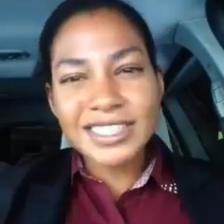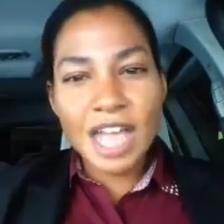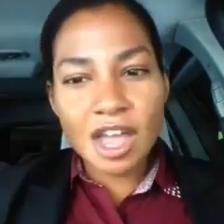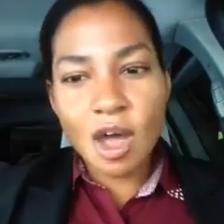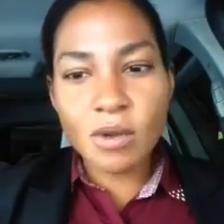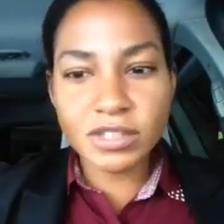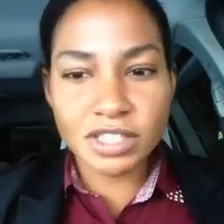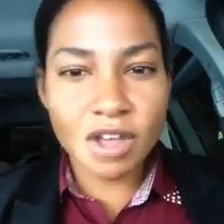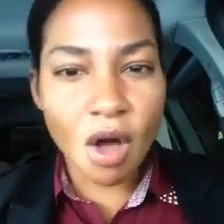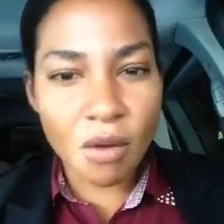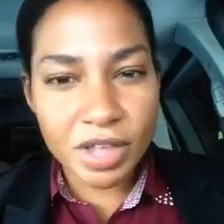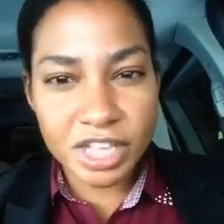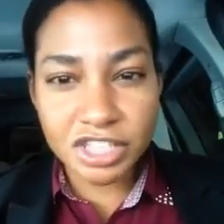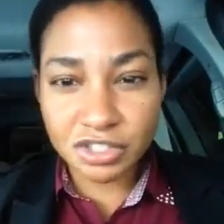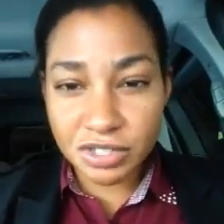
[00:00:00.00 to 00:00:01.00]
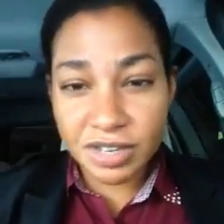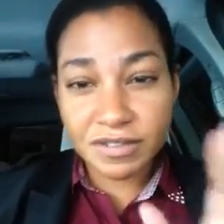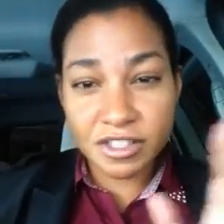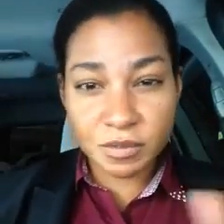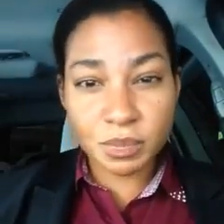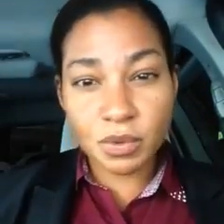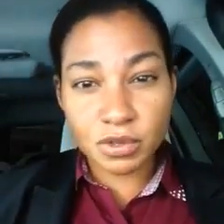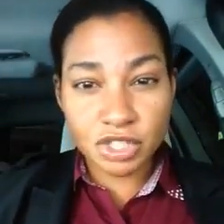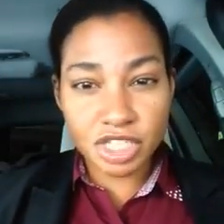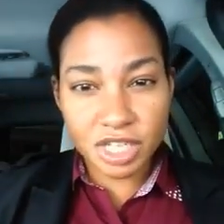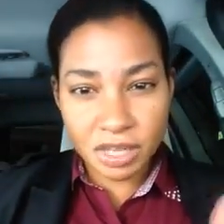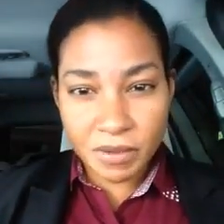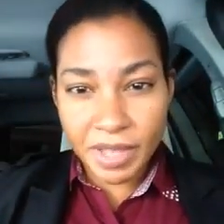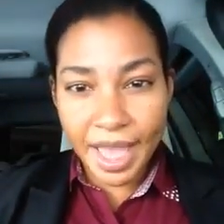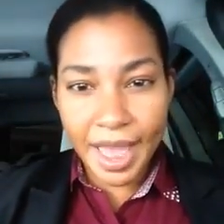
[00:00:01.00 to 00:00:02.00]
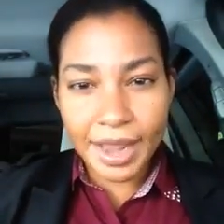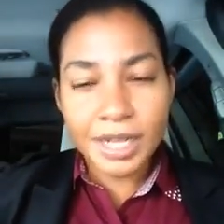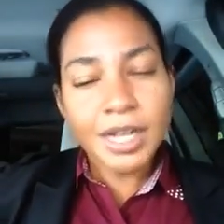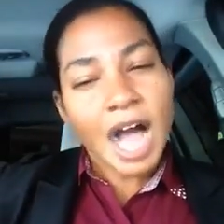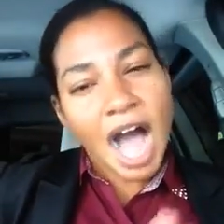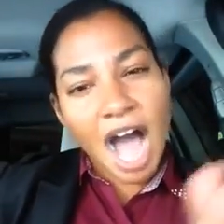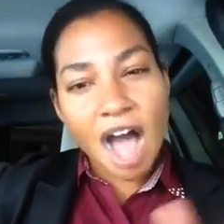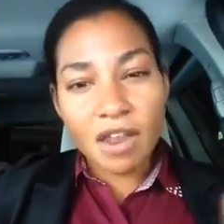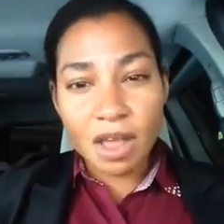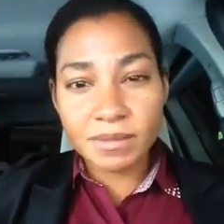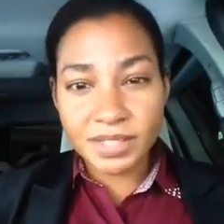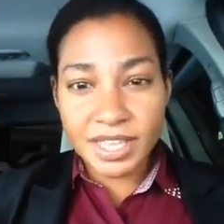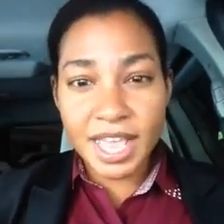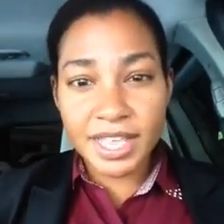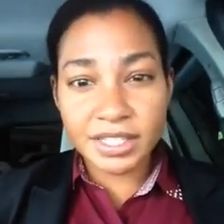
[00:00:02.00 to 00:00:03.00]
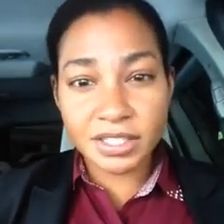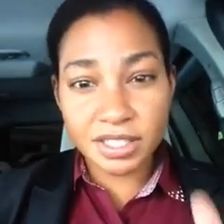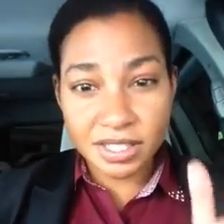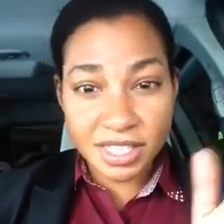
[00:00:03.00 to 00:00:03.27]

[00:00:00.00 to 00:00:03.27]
not go into the whole history of this bullshit, okay? All I'm saying to